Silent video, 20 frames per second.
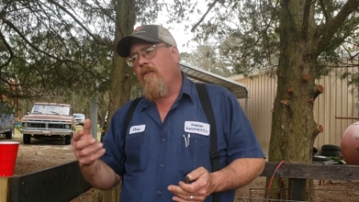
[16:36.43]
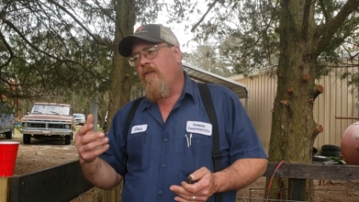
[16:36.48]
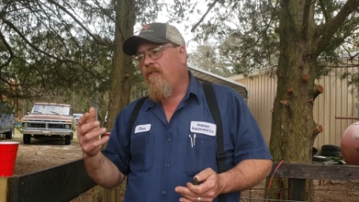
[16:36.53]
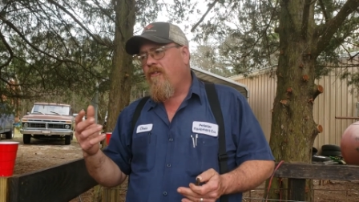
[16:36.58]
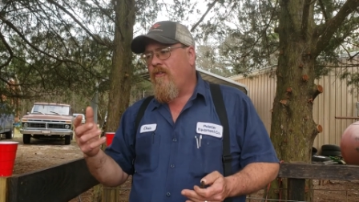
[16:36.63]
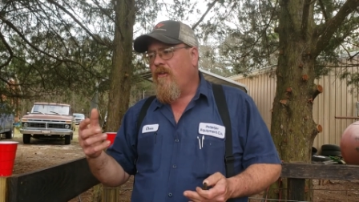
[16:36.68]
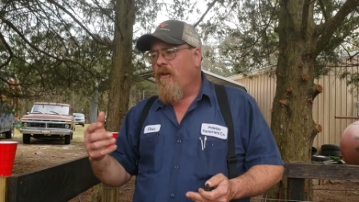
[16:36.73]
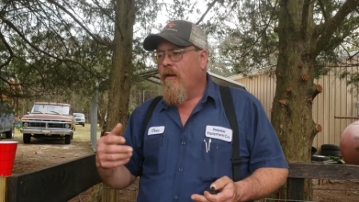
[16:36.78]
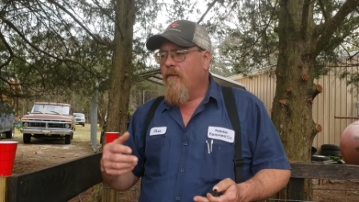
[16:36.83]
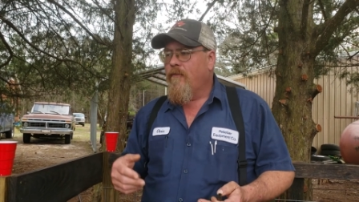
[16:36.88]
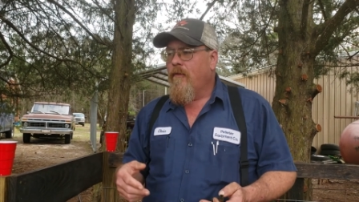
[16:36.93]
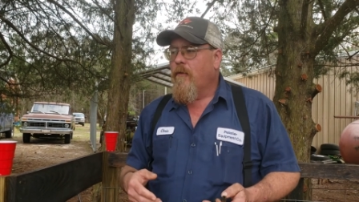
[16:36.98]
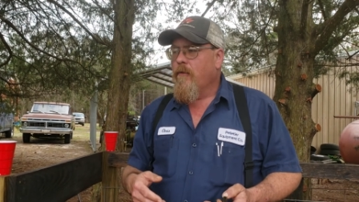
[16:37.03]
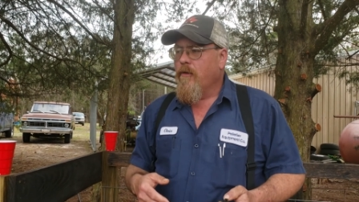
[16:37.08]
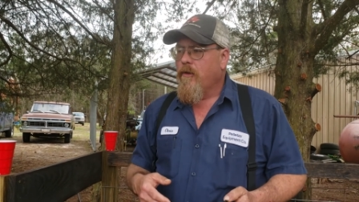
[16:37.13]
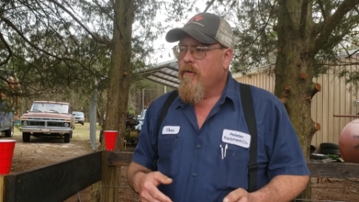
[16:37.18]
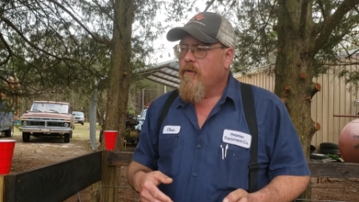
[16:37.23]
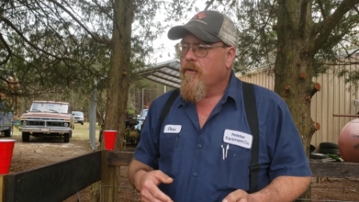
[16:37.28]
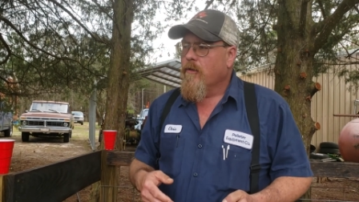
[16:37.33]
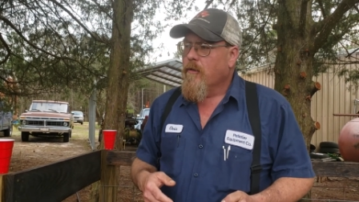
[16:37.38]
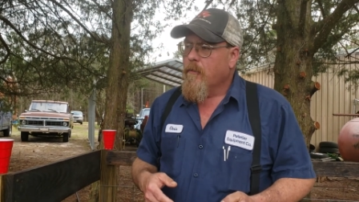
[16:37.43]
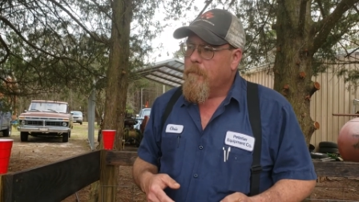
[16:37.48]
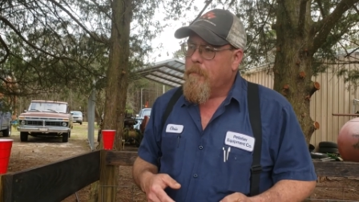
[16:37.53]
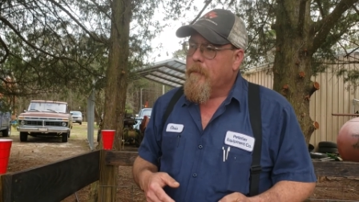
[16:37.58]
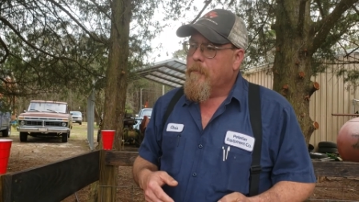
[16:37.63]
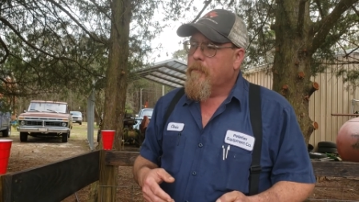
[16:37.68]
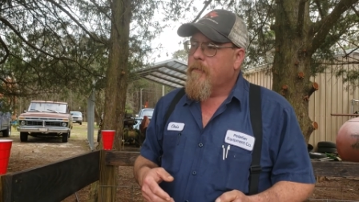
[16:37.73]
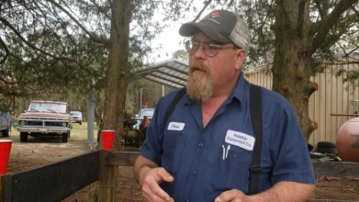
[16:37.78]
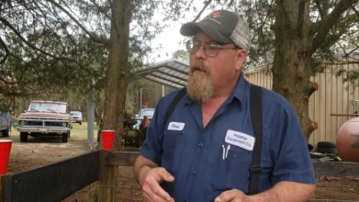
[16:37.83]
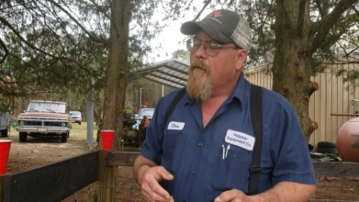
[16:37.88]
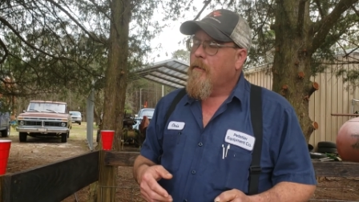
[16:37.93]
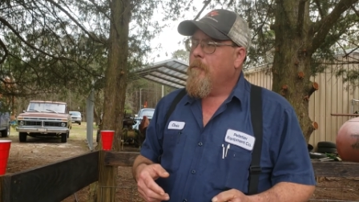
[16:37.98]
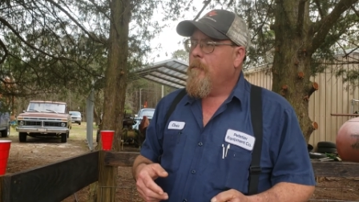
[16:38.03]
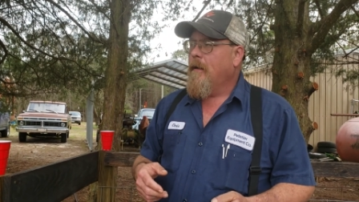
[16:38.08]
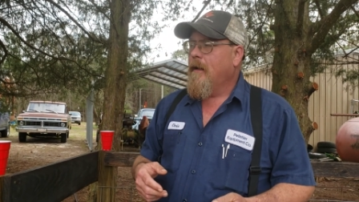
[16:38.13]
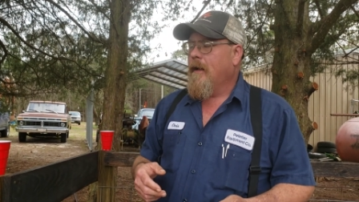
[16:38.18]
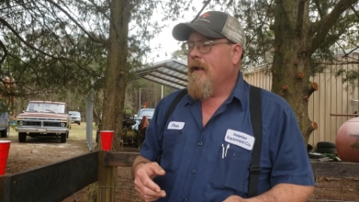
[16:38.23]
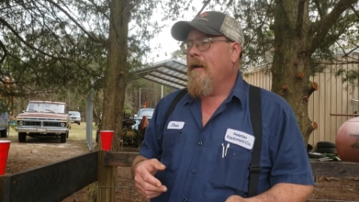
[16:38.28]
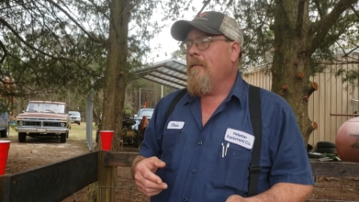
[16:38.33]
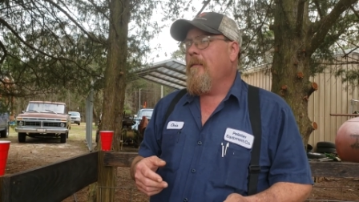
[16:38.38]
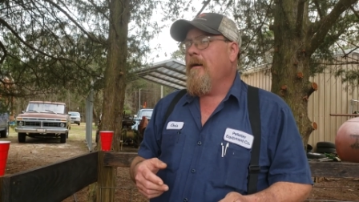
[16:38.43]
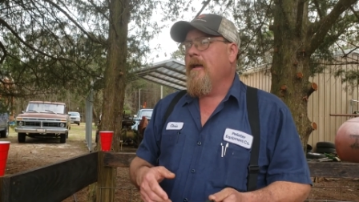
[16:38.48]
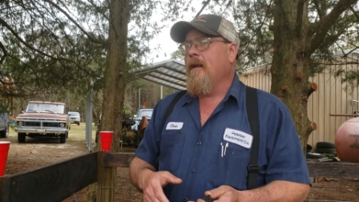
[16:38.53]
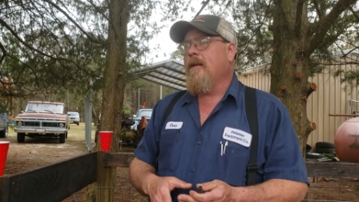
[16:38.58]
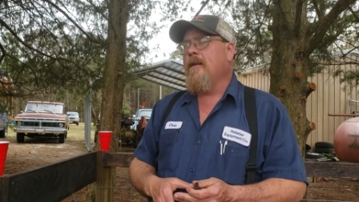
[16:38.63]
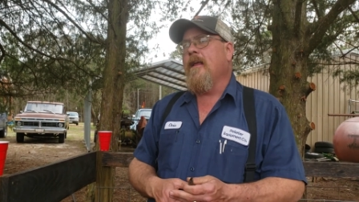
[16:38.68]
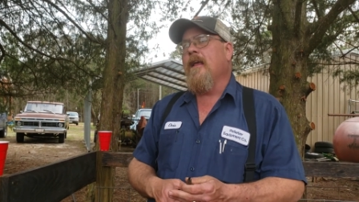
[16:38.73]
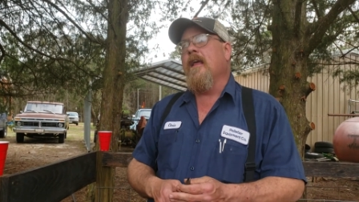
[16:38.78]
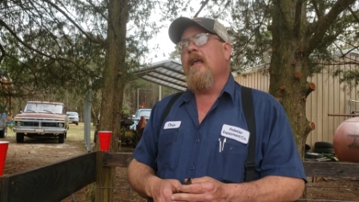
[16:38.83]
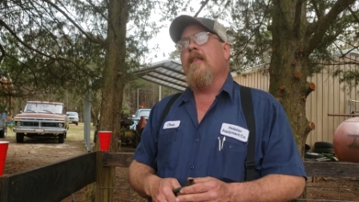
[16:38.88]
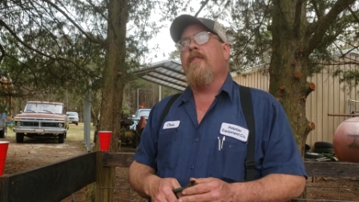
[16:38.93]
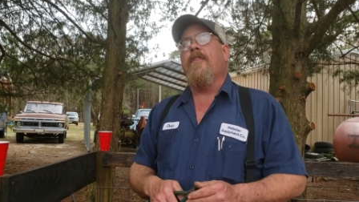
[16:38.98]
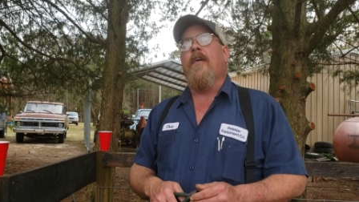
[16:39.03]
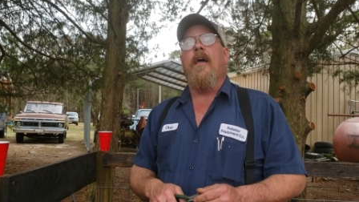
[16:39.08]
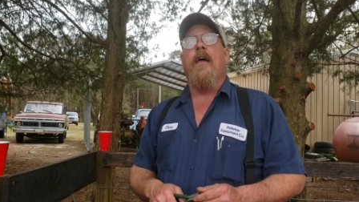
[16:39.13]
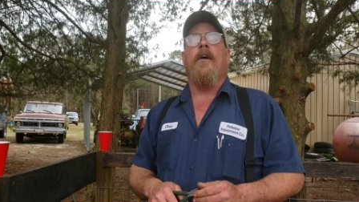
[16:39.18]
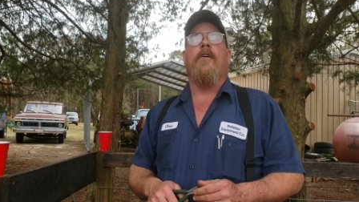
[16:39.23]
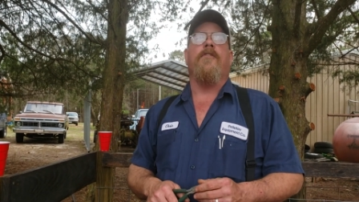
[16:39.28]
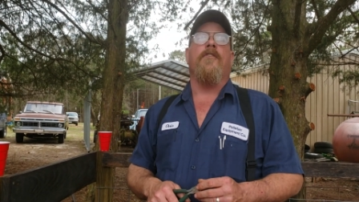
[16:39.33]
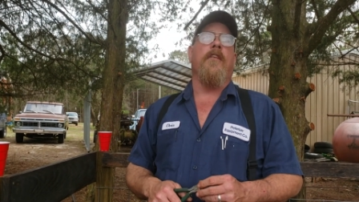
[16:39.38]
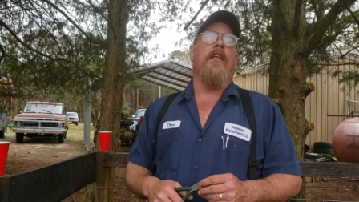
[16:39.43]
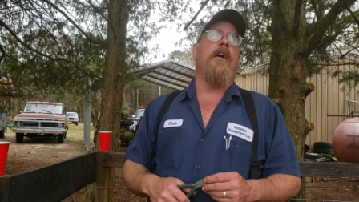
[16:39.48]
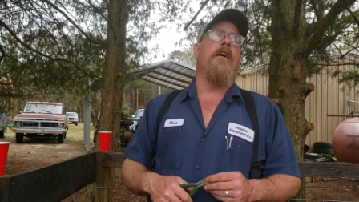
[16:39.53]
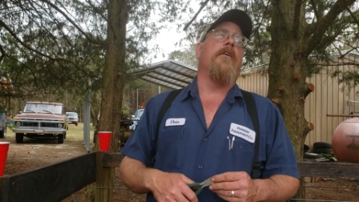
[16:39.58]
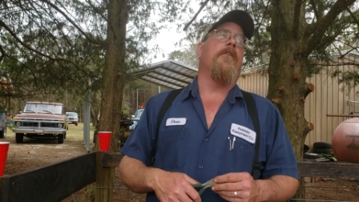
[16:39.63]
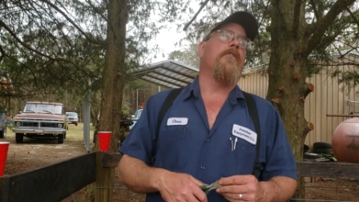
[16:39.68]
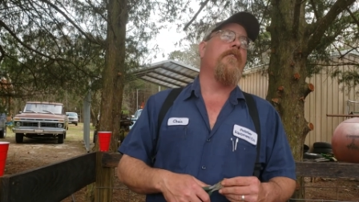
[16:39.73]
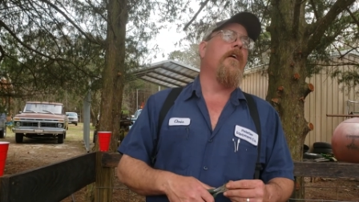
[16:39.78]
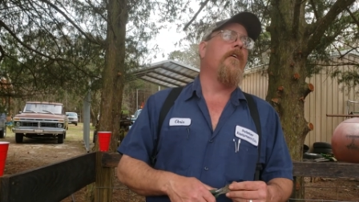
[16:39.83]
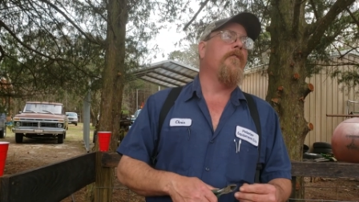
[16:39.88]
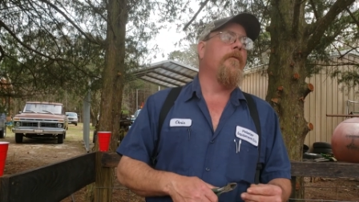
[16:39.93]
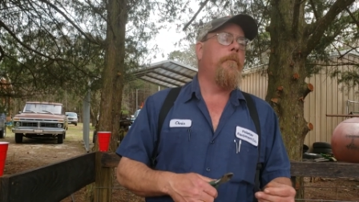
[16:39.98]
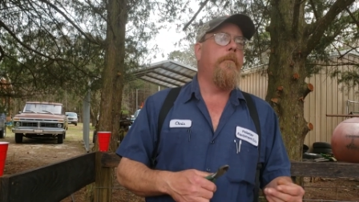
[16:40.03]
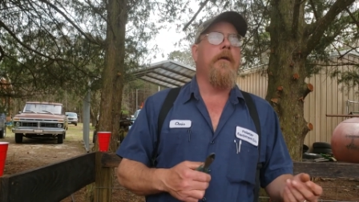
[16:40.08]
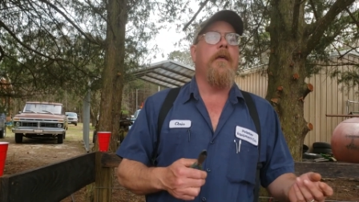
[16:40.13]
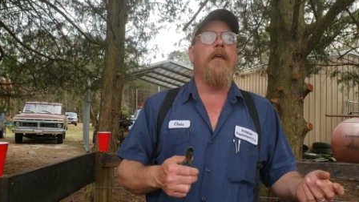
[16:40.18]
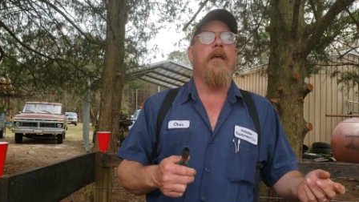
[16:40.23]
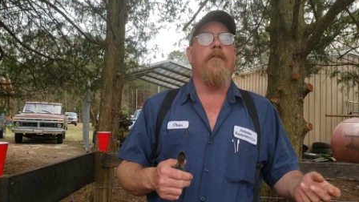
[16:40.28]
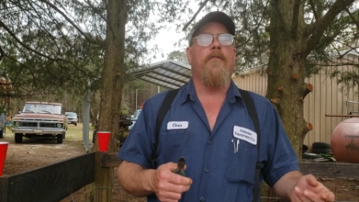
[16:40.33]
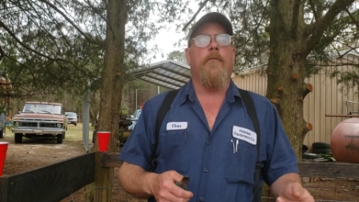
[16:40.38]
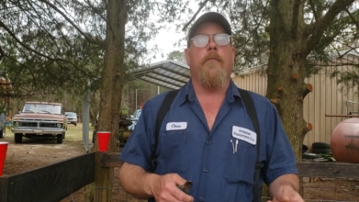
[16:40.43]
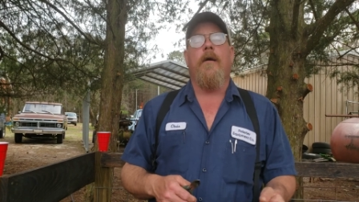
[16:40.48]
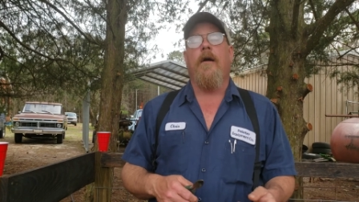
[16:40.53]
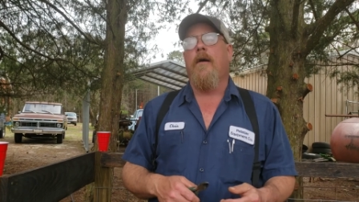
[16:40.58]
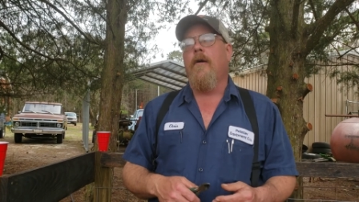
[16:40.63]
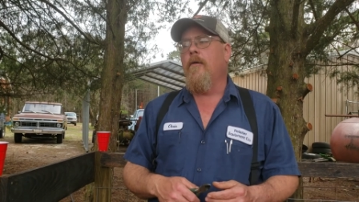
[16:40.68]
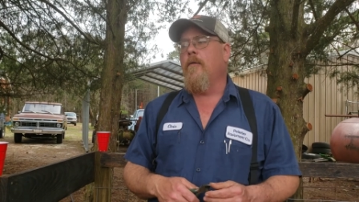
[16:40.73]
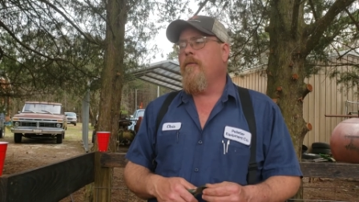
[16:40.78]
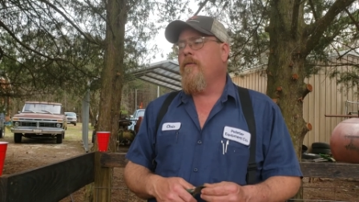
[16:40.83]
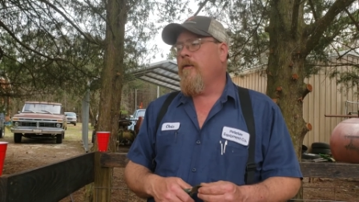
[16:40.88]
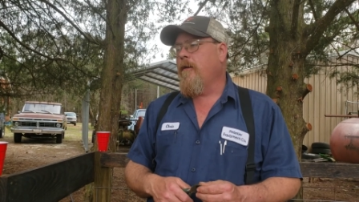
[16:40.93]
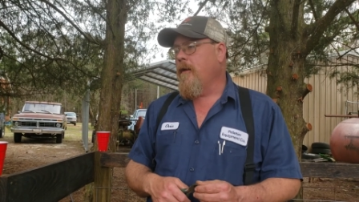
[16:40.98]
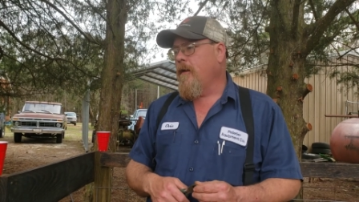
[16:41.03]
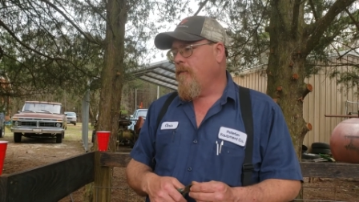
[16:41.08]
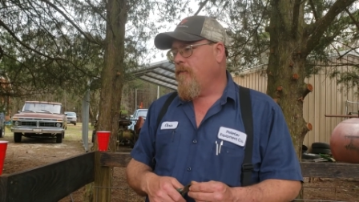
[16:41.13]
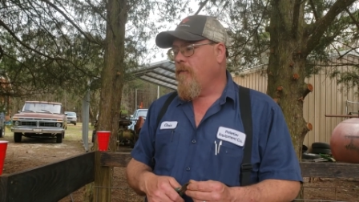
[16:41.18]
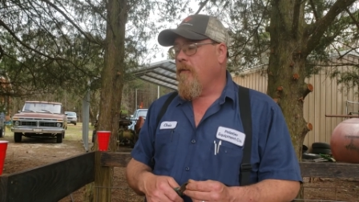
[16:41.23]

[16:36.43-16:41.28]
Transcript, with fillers: stuff on YouTube people talk about, I made $10,000 off of pigs on my homestead.